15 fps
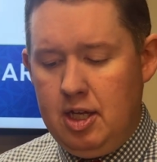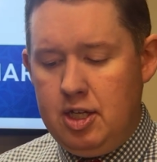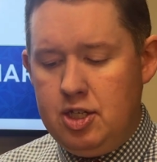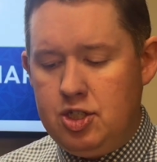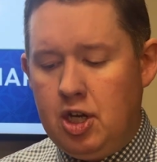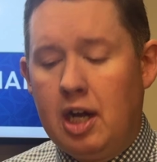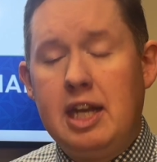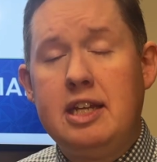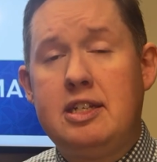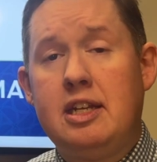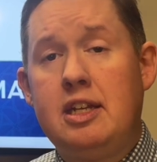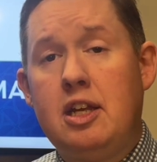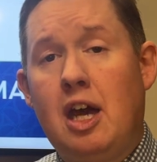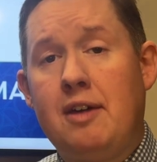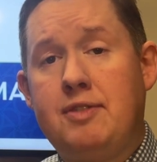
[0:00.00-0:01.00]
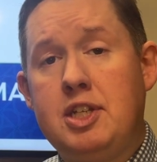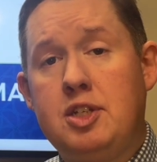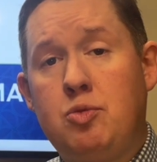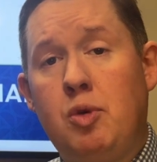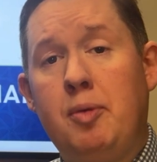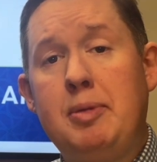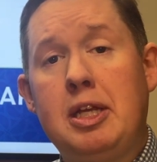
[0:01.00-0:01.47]
Shawnee City
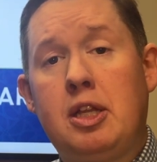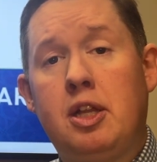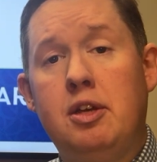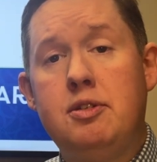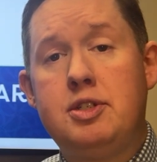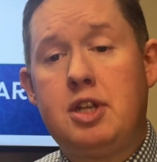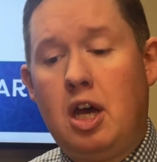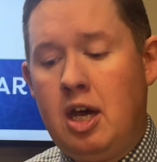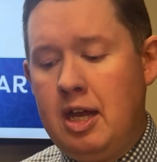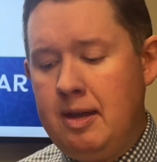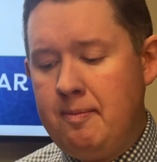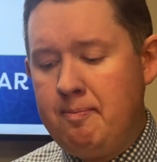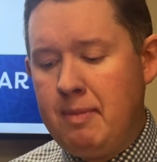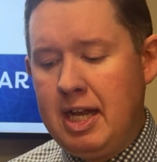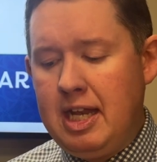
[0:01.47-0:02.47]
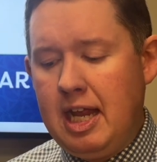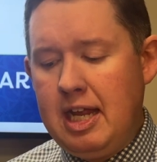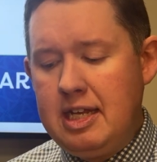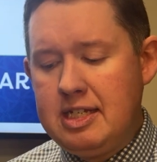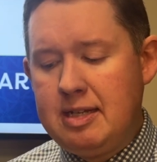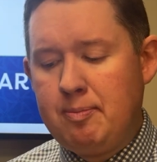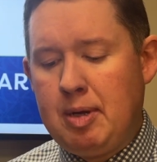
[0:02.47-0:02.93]
offices will be closed on
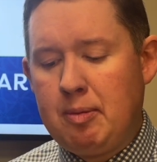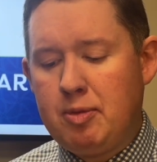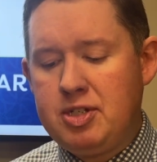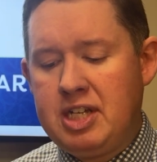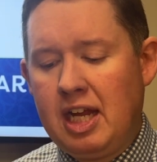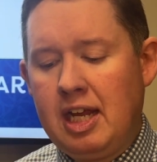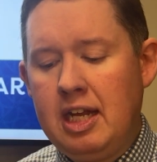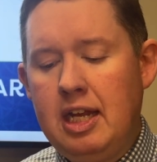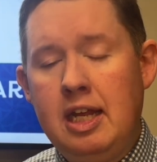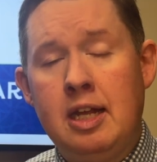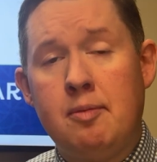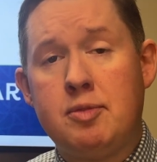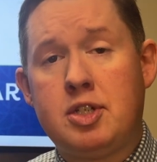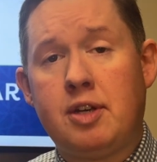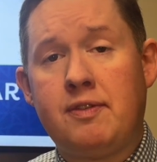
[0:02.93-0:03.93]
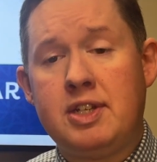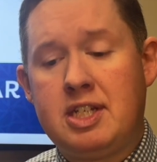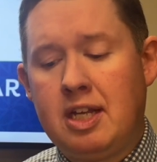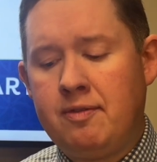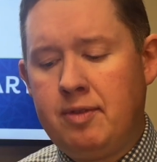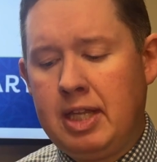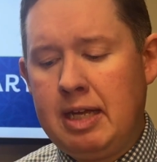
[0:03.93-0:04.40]
Monday, September 2nd, in observance
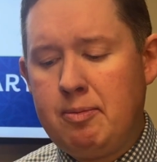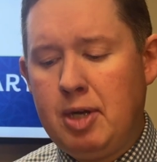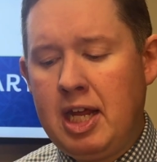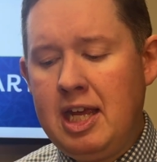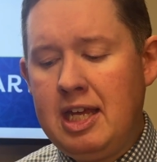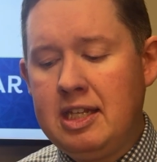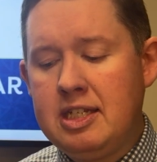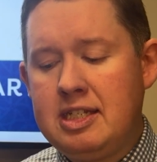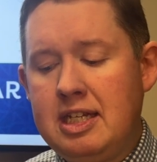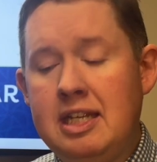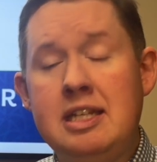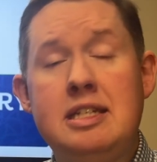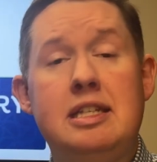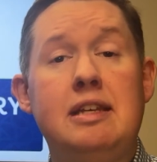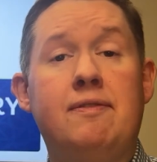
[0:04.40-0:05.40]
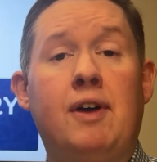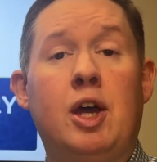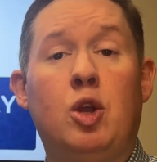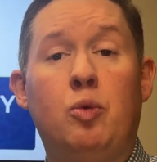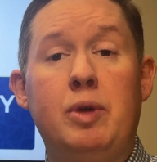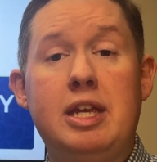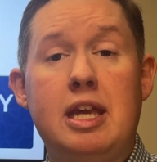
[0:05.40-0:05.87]
of Labor Day, and this is the
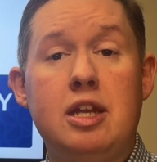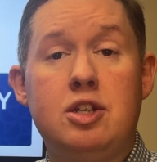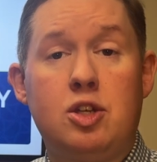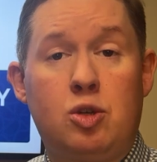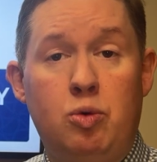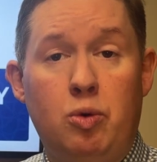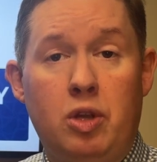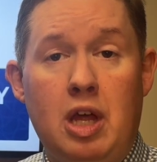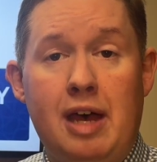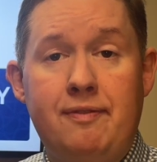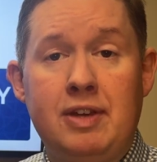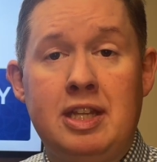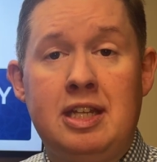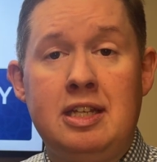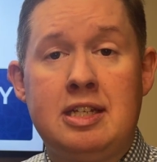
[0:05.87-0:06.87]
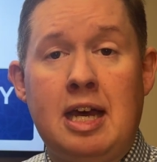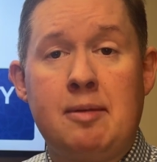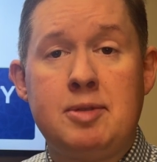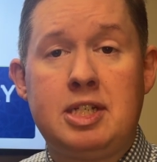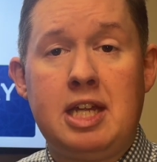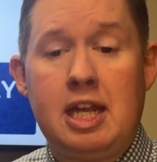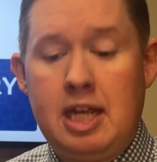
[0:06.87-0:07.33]
final weekend to cool off at the
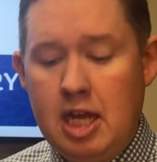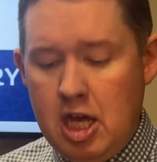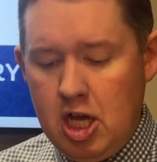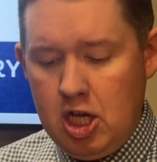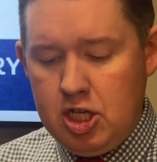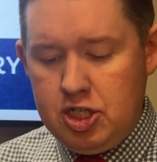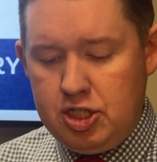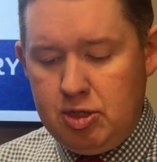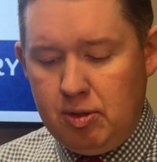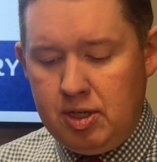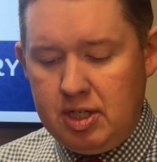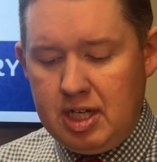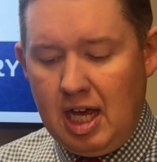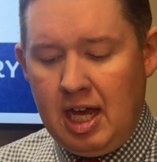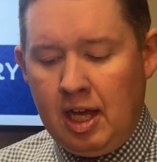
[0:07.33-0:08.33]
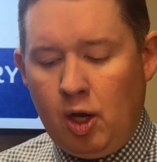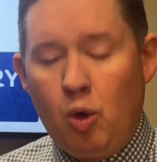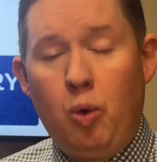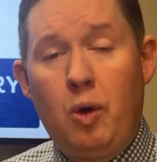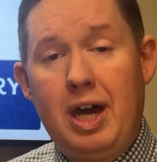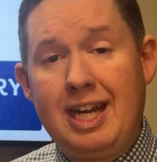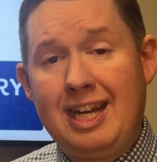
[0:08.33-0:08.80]
Thomas A. Studert
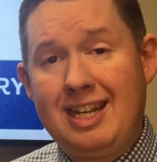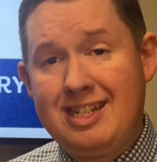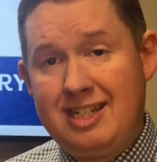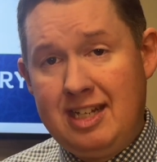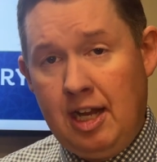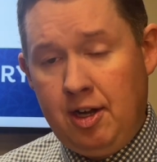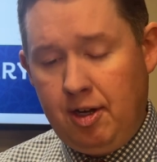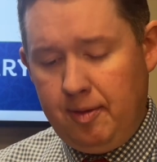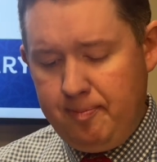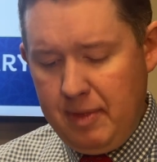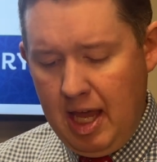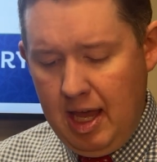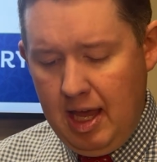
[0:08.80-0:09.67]
Aquatic Center.